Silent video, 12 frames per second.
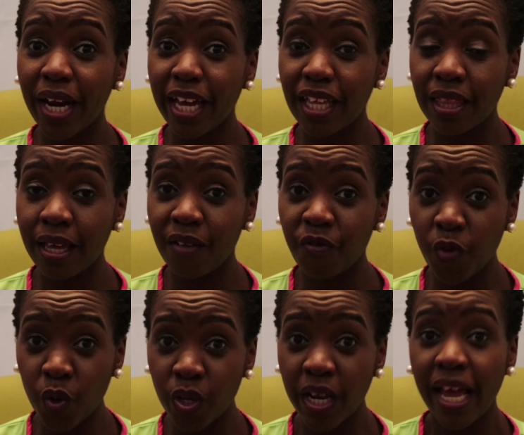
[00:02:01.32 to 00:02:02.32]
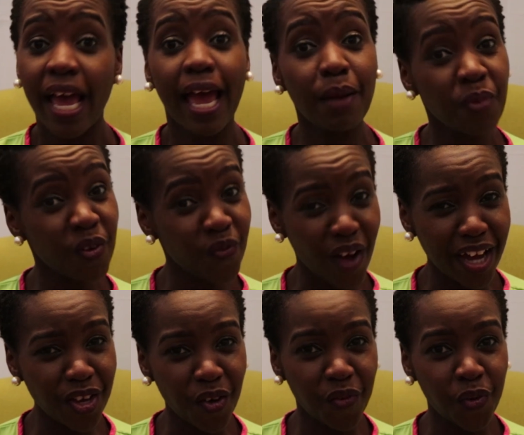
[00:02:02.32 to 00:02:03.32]
like their food and
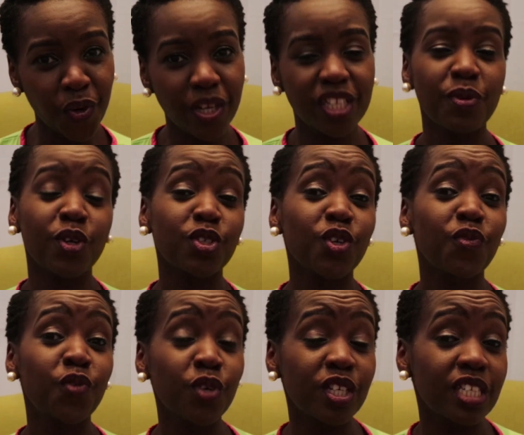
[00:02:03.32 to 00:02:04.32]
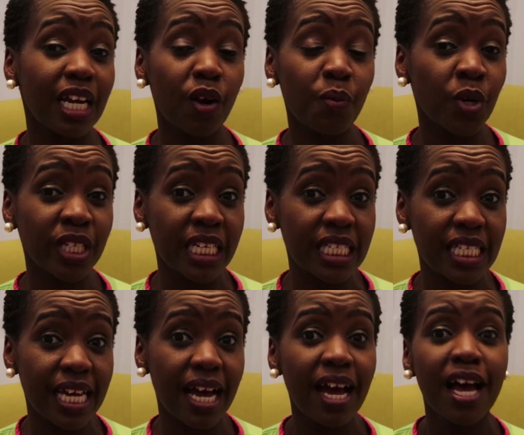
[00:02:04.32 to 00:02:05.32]
prefer your food is because your food is a lot more
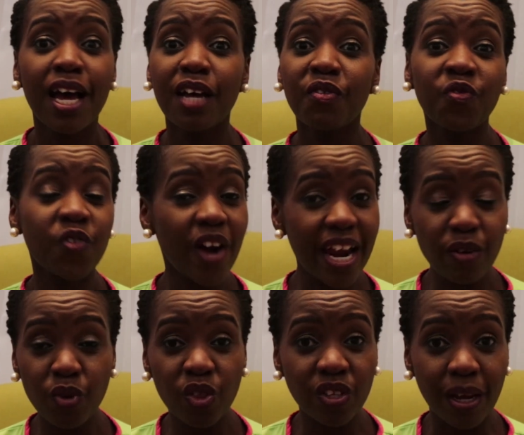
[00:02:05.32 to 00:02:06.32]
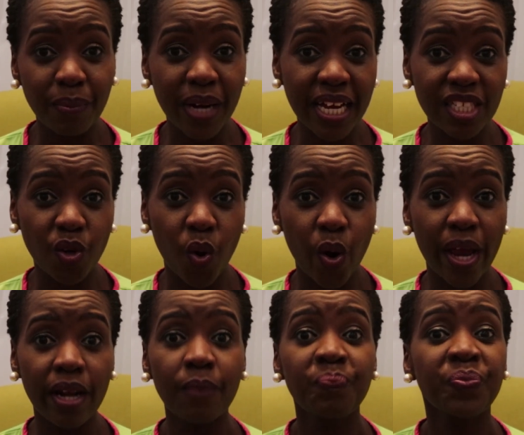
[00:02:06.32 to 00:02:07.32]
tastier, fried with some nice
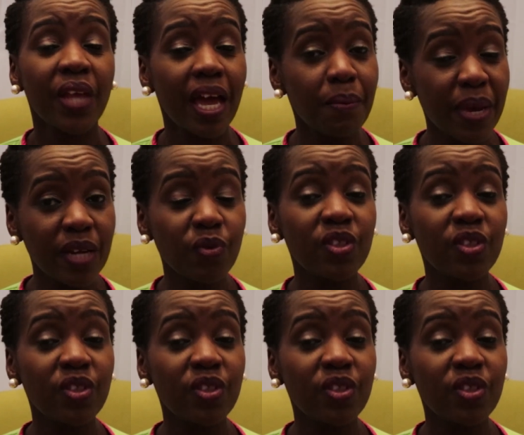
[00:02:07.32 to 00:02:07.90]
oil and made